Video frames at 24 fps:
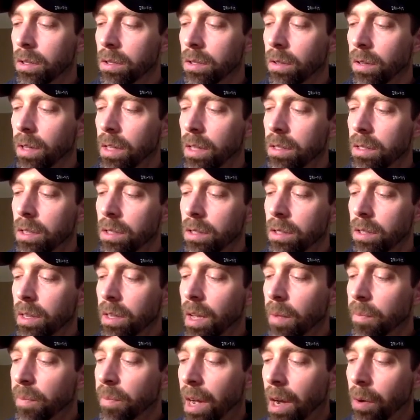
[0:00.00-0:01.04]
So let's just
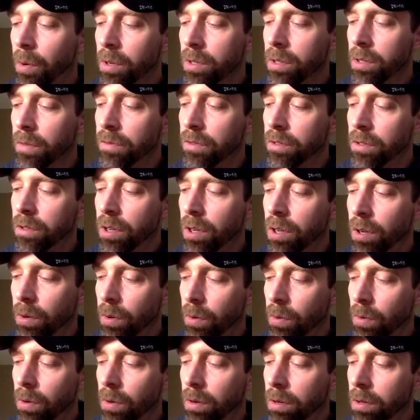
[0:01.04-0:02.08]
look at powers of
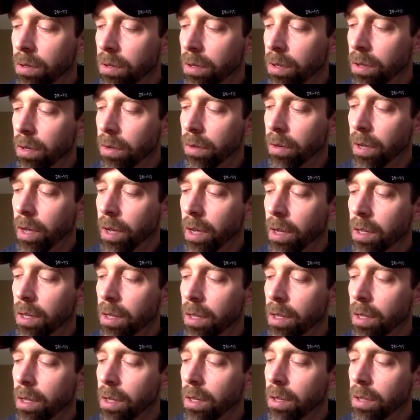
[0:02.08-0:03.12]
2, okay?
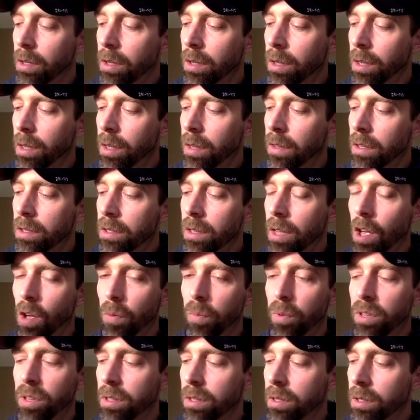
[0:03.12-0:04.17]
And this will
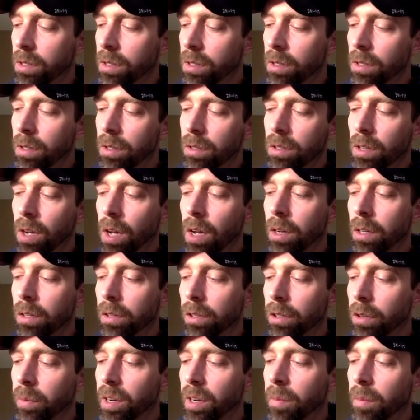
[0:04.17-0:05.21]
help us talk a
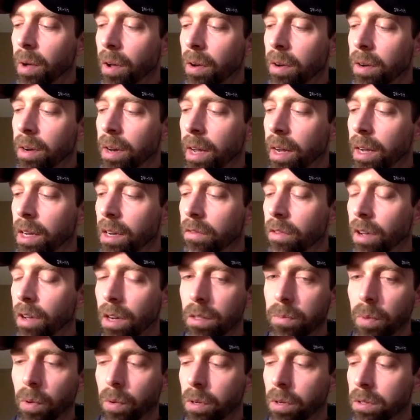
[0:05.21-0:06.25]
little bit about negative
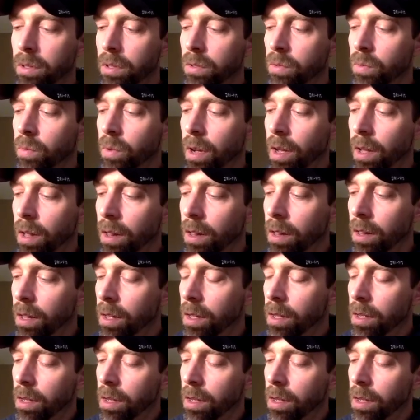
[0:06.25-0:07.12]
exponents as well.